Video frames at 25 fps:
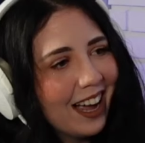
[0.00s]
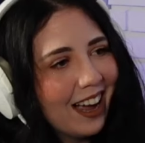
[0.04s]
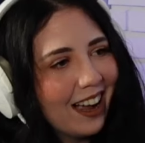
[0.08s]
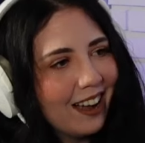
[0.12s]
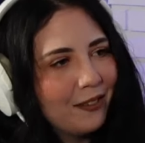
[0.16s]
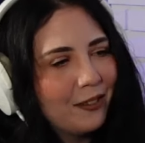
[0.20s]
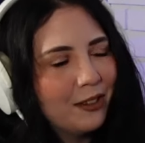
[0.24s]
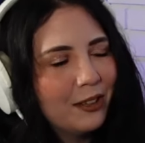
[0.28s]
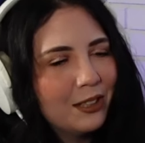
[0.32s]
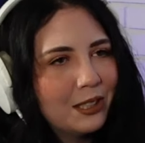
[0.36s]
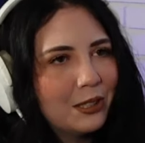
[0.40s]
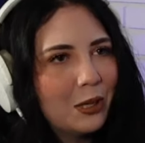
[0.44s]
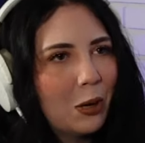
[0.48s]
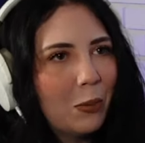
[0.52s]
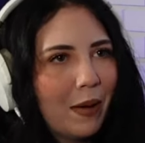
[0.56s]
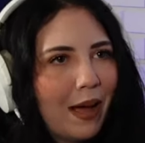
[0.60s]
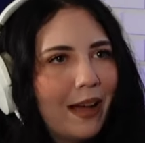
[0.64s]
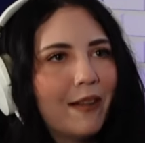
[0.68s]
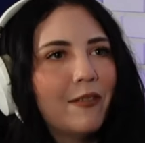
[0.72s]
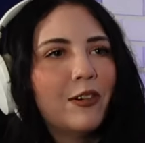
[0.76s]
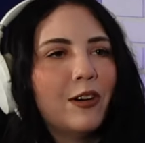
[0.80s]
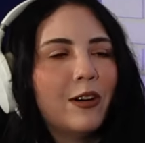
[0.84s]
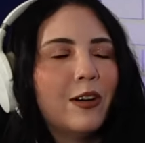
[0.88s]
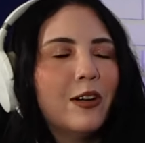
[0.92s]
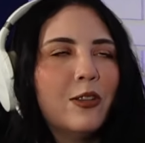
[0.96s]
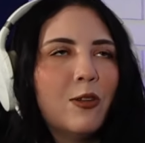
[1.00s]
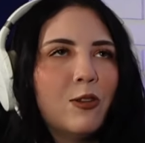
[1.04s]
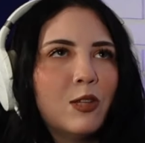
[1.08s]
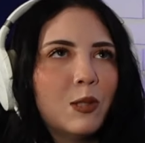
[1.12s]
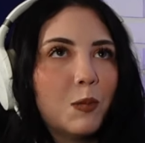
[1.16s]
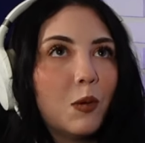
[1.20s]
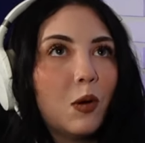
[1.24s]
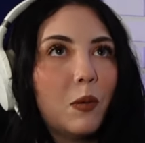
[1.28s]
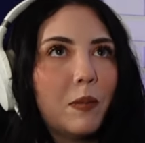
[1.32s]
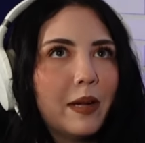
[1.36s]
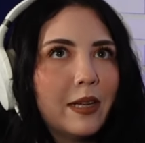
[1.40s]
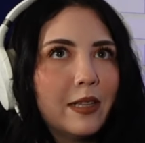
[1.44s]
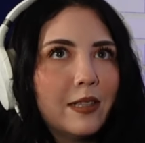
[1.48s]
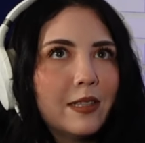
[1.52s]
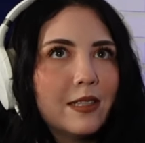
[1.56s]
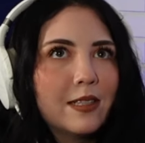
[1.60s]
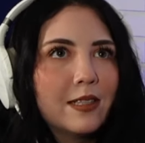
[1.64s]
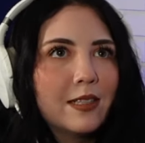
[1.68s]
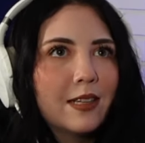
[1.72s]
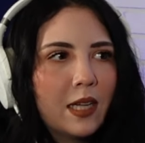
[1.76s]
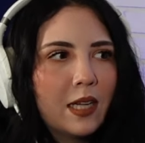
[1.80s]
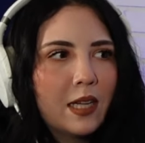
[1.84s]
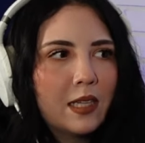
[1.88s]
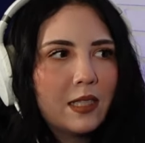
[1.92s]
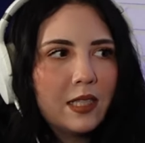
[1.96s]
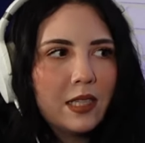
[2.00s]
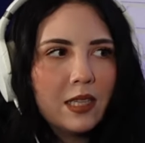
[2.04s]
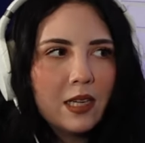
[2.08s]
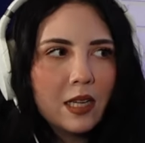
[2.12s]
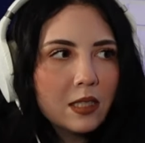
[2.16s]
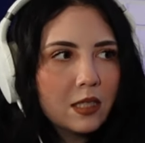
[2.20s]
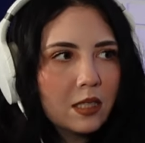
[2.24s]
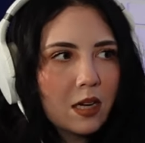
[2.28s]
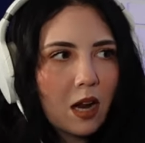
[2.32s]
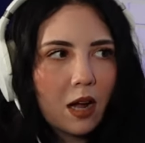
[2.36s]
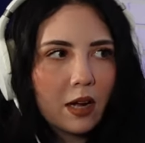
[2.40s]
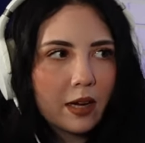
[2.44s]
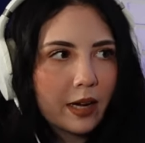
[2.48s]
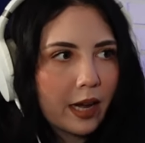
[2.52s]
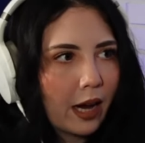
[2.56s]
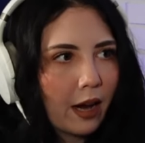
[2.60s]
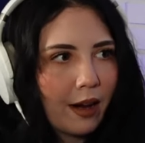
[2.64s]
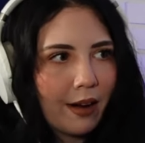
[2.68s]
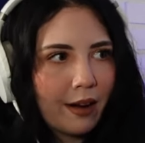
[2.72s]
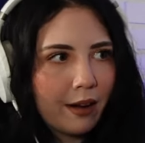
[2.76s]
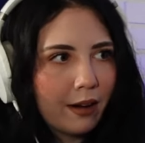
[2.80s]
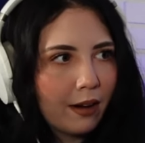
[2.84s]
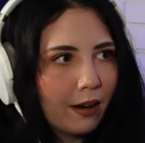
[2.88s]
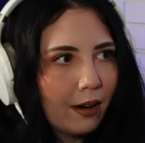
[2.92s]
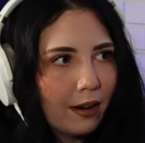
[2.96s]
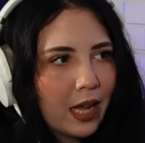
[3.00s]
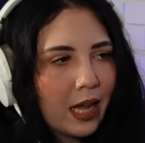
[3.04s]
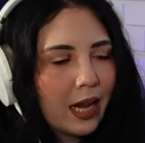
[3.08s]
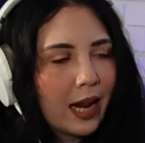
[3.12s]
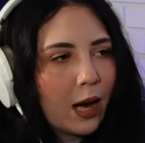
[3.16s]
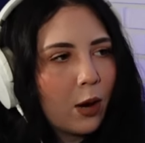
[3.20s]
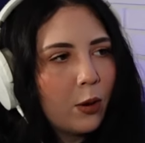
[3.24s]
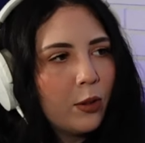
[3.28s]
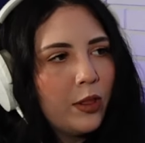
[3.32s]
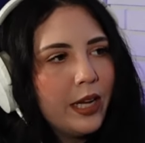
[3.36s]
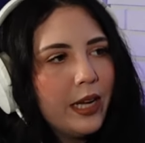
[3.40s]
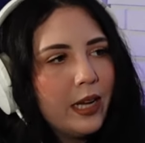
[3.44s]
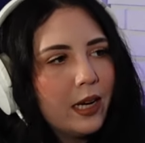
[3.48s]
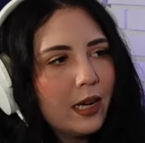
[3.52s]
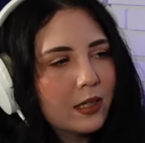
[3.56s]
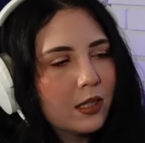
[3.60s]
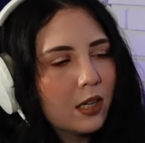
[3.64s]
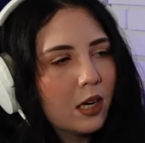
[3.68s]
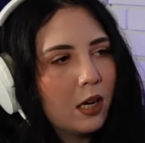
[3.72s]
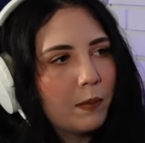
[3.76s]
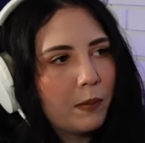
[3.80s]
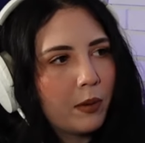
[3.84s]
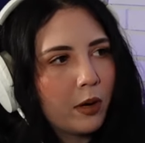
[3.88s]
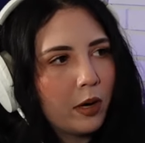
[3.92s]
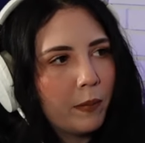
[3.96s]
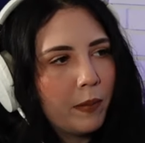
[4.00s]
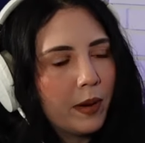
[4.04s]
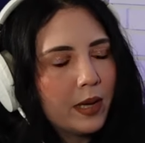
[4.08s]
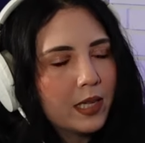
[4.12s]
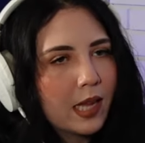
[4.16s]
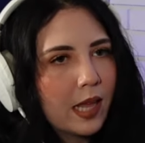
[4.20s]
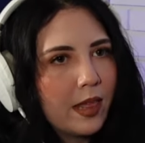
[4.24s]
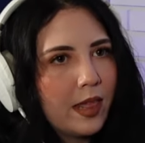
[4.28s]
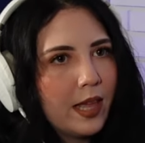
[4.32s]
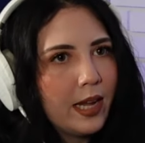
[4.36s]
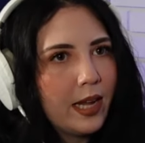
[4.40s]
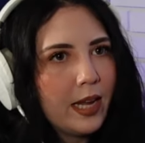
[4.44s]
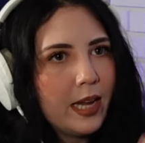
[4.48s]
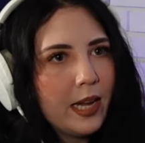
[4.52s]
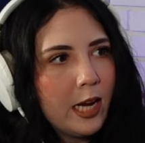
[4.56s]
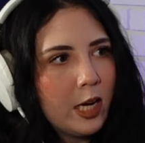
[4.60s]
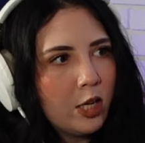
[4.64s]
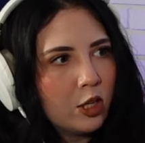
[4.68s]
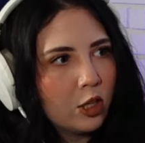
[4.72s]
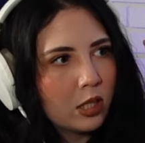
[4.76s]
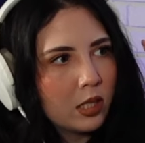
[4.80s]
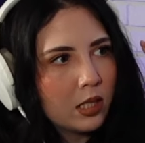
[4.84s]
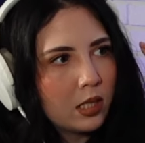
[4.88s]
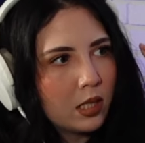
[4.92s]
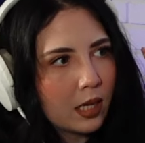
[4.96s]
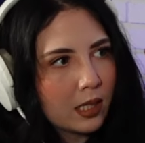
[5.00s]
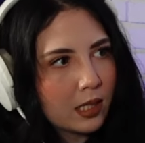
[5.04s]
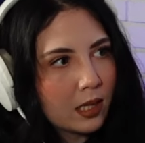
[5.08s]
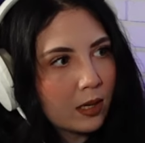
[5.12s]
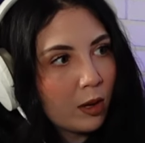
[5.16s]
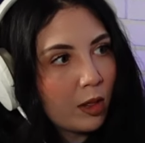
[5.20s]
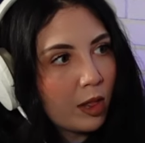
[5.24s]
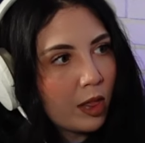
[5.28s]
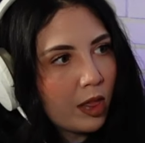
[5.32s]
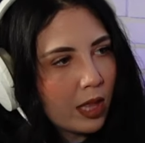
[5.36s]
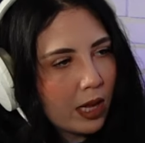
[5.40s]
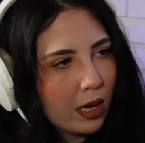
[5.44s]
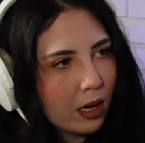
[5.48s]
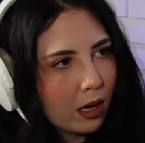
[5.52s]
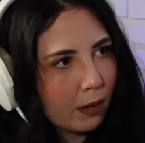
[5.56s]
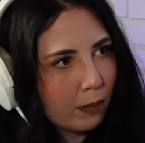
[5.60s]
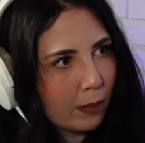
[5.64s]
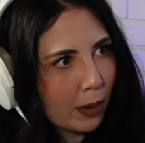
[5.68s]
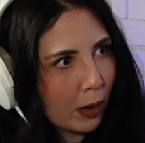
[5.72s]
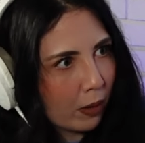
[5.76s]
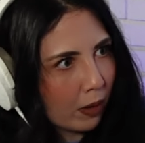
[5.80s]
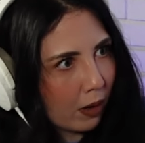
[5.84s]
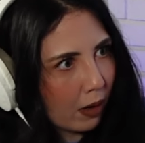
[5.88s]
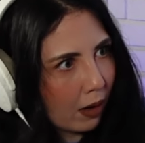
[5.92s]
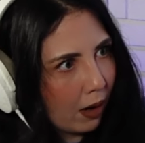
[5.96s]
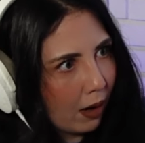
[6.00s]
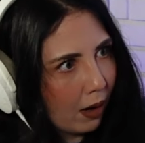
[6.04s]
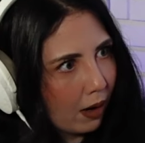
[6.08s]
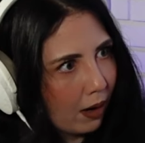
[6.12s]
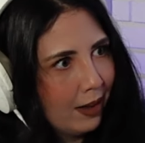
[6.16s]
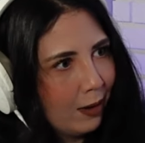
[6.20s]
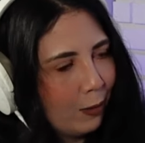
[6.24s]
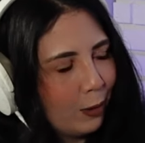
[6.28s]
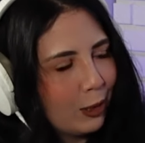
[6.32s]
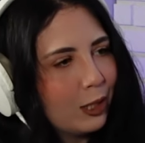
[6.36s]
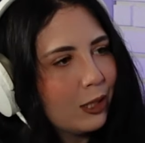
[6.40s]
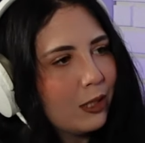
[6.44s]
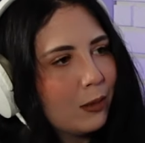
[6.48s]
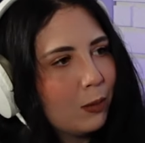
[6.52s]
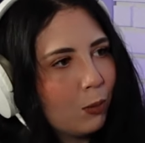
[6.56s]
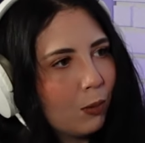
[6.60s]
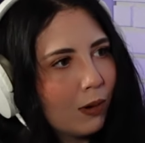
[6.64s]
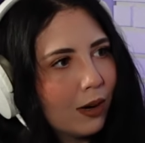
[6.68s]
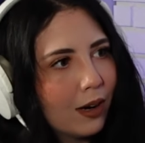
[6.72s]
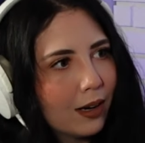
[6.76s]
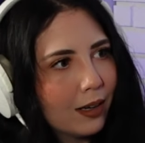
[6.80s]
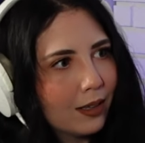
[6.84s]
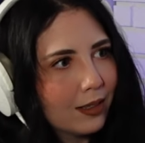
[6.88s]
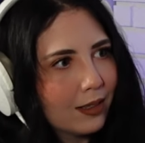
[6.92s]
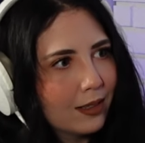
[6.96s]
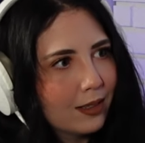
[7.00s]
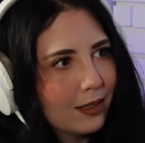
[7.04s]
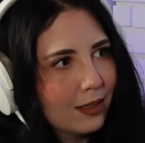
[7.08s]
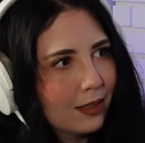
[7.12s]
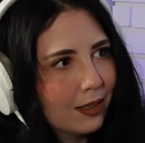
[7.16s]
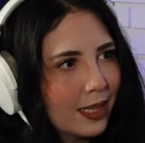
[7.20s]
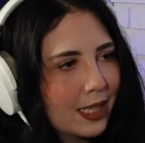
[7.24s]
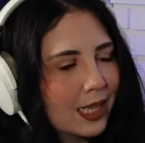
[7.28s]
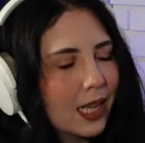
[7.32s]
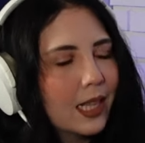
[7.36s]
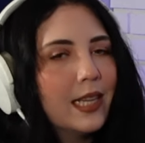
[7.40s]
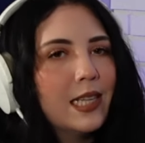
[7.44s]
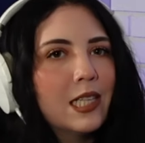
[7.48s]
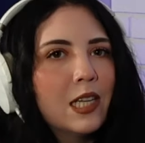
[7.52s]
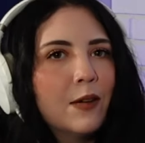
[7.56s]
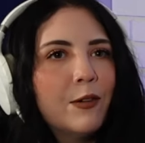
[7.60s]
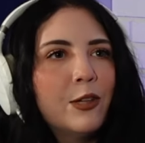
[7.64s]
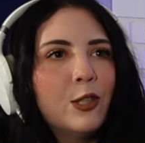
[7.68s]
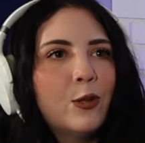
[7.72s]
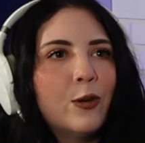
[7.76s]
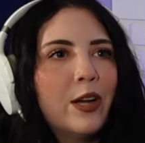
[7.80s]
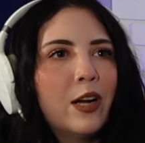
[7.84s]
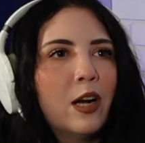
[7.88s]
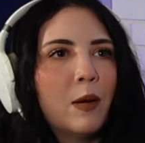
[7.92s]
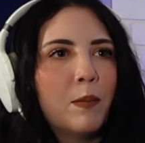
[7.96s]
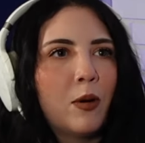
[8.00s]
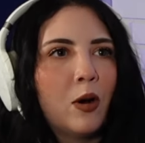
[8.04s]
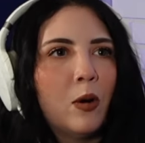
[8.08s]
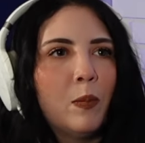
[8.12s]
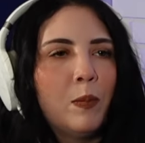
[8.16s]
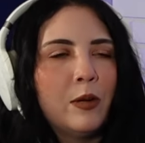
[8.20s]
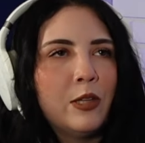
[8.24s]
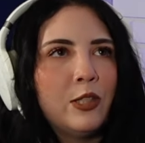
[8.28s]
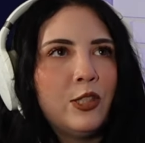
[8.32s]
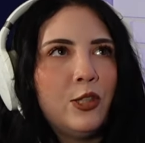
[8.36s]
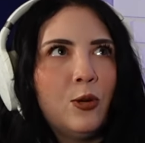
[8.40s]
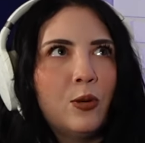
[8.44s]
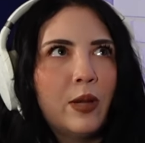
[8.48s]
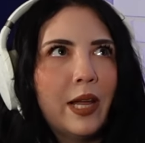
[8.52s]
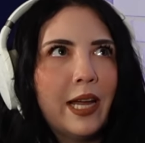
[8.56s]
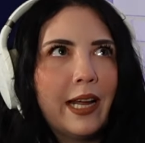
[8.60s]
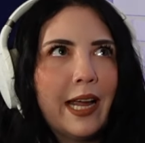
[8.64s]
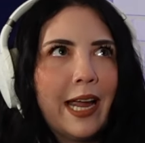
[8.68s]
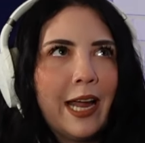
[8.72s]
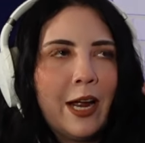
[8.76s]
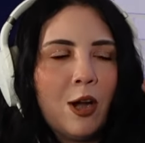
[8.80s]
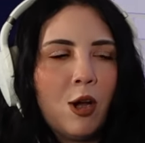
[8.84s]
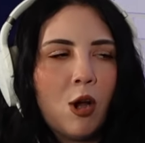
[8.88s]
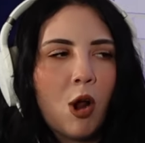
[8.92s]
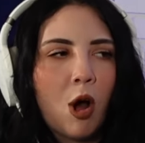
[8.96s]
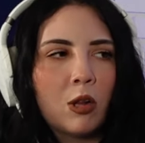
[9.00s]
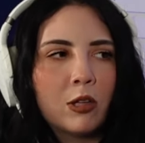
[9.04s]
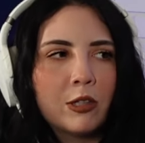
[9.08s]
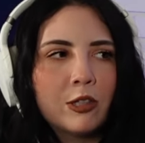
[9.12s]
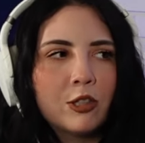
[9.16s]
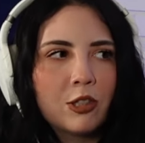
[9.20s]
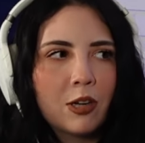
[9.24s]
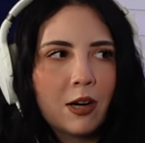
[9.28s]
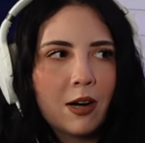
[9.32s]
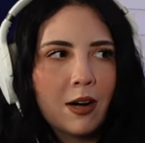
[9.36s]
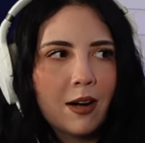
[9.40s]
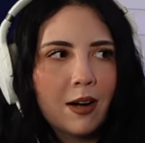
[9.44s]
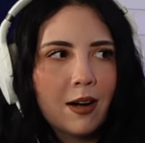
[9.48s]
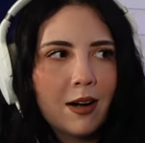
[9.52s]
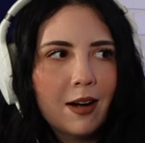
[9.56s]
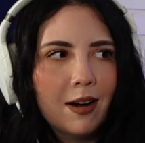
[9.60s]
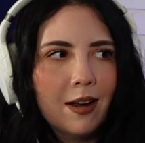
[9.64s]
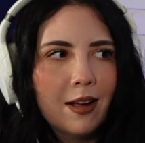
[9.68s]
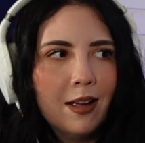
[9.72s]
I feel so bad for her in those moments because he does not care. And I don't think he does it on purpose. I think he just doesn't think about her, which is worse. Because at least if you're doing it on purpose, you like acknowledge her.